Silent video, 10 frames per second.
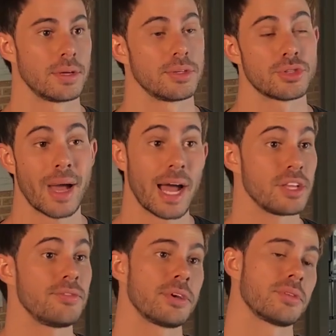So how do
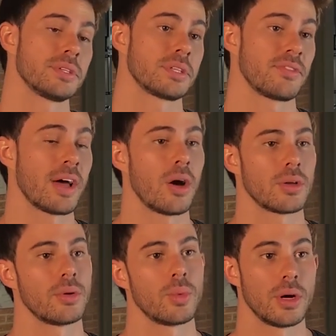you figure this stuff
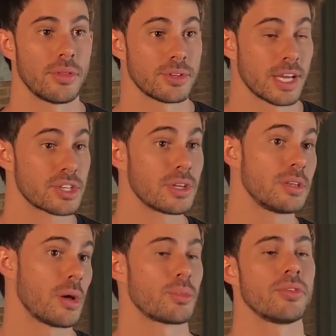out? Well, there's actually a
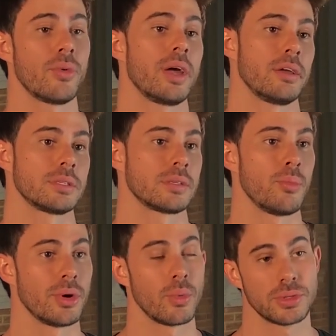number of ways,
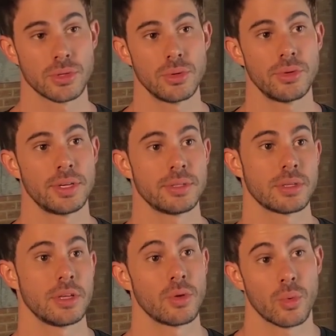but what's cool
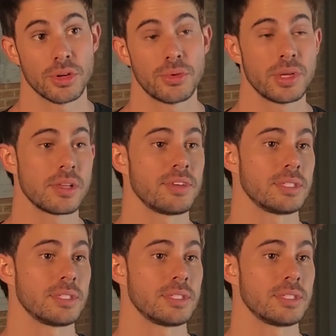is, in the world that we live in